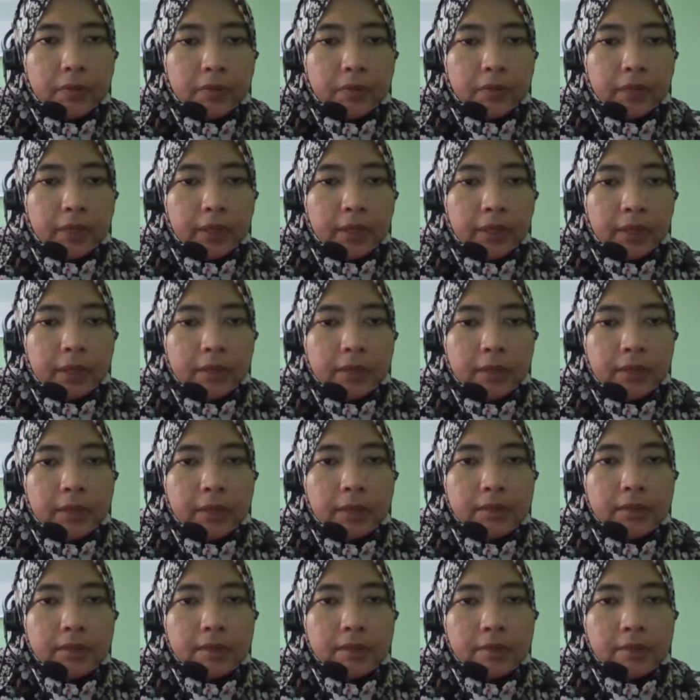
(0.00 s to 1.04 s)
Okay,
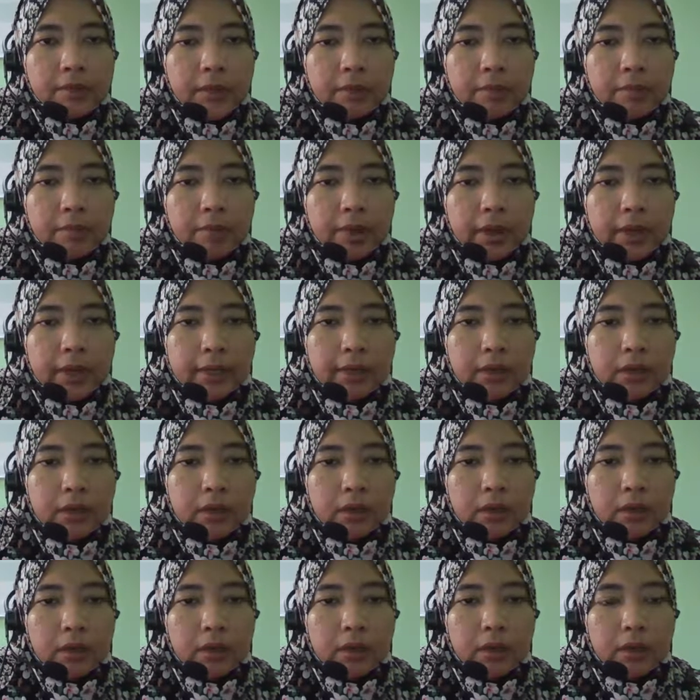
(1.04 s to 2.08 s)
it's the same, but
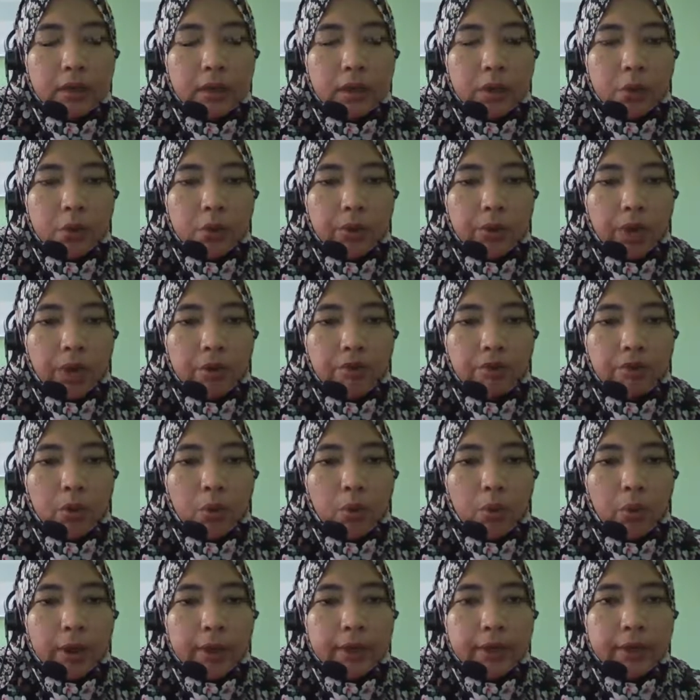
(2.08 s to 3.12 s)
we have
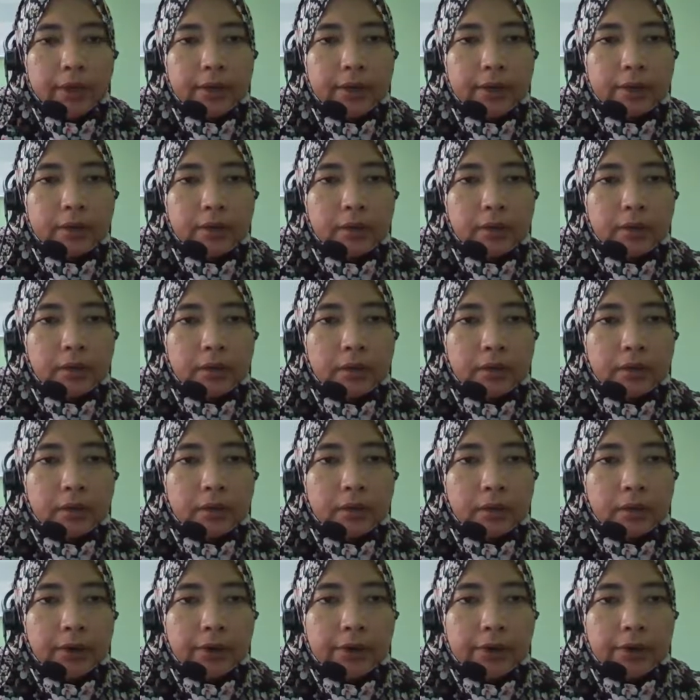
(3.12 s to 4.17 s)
4y here.
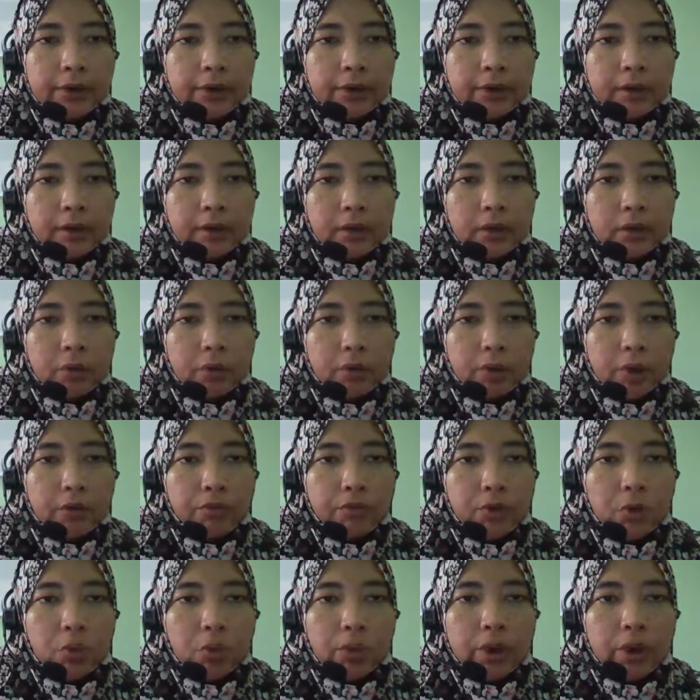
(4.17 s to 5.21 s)
Correct. We have
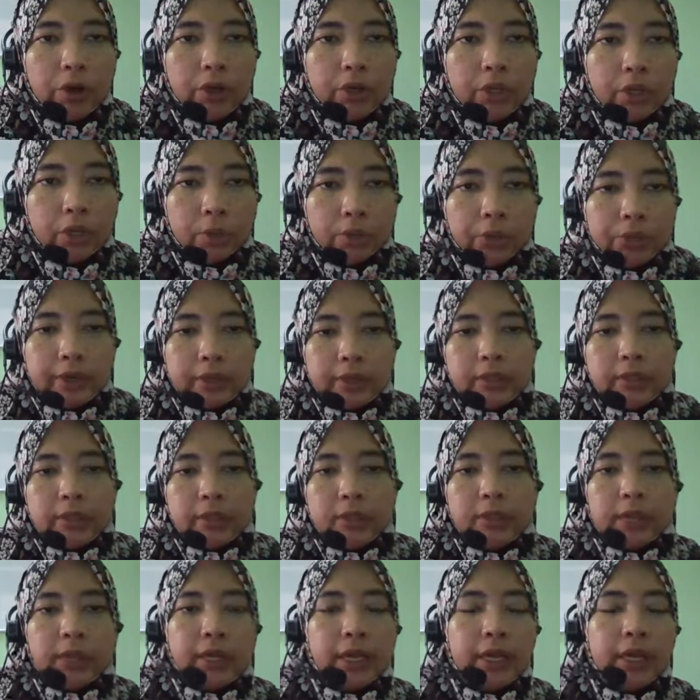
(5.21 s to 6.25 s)
4y on the
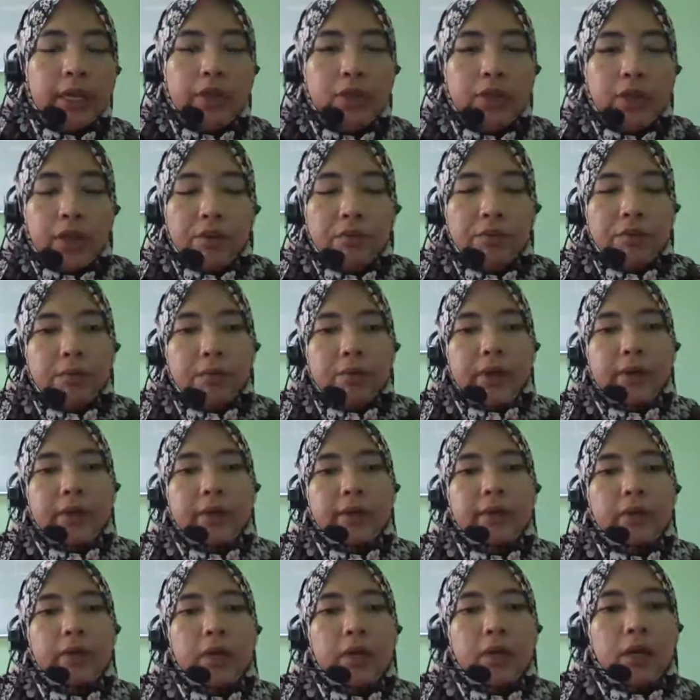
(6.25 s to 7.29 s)
numerator. Okay, never mind.
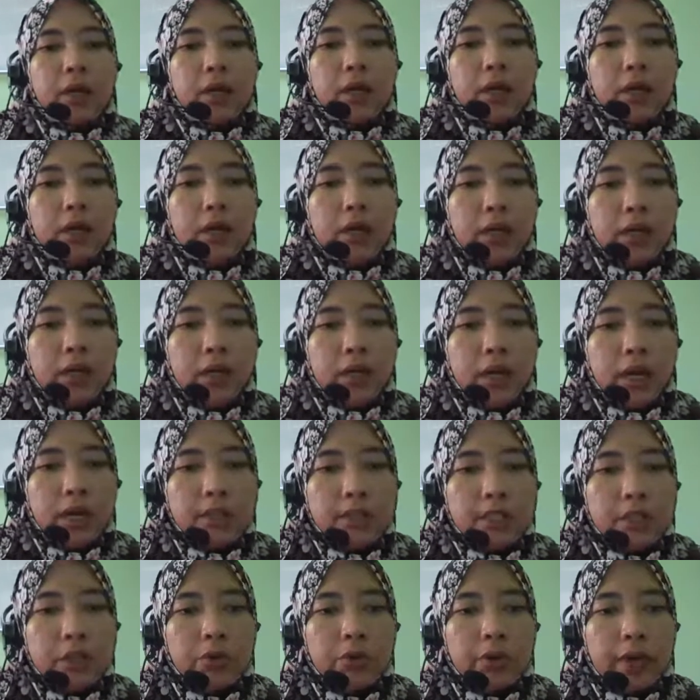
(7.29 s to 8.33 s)

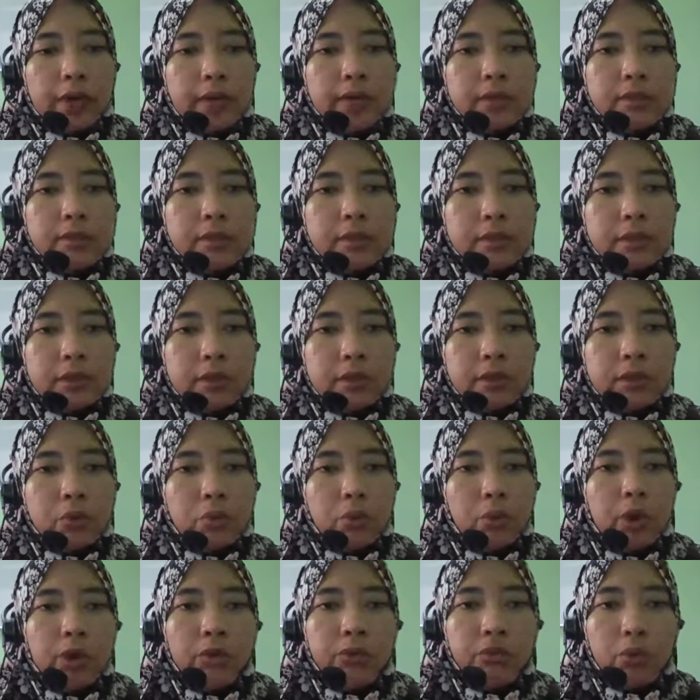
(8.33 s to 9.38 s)
As long as
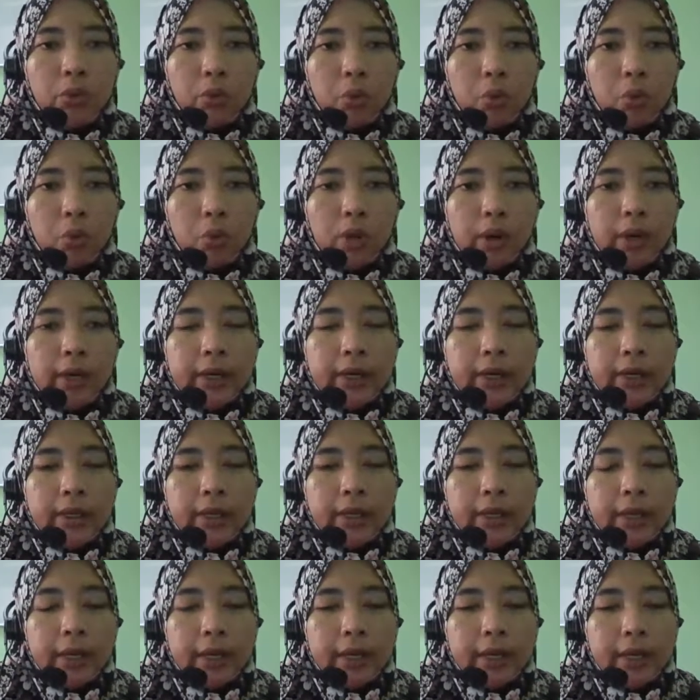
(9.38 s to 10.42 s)
y follow y,
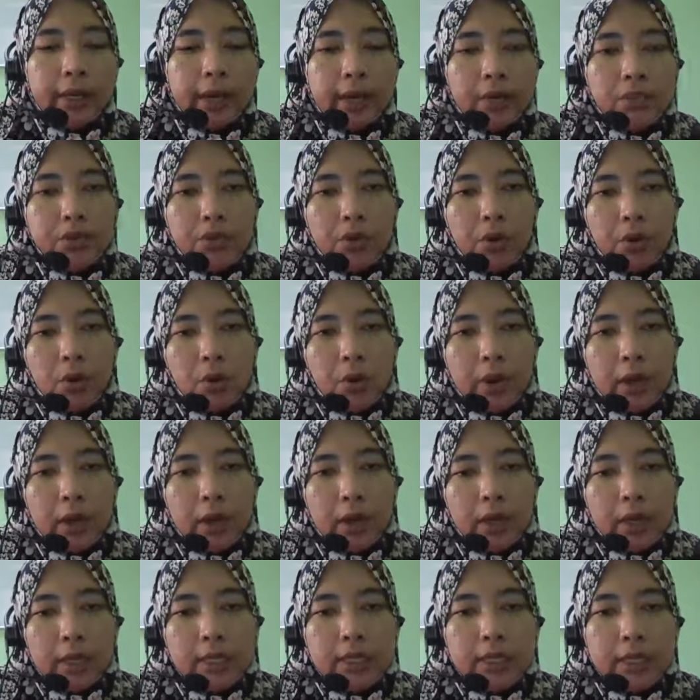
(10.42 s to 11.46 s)
then x follow
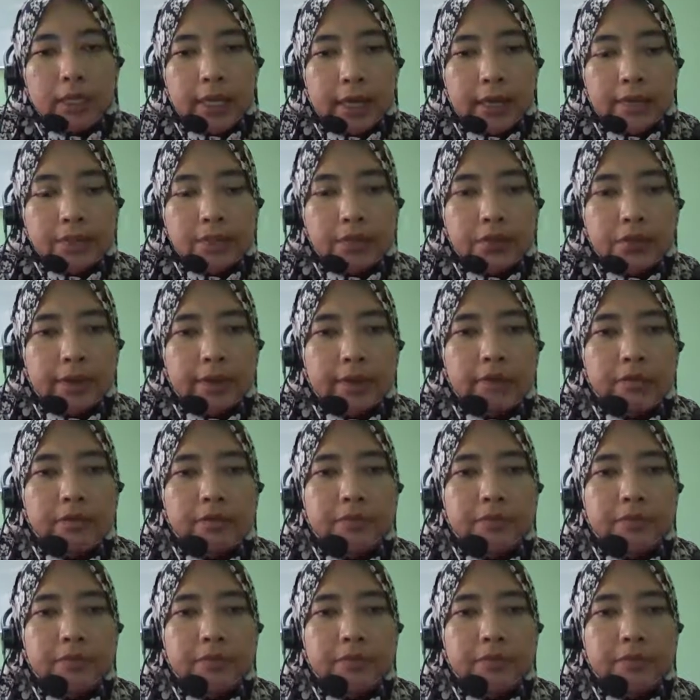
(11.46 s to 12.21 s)
dx, right?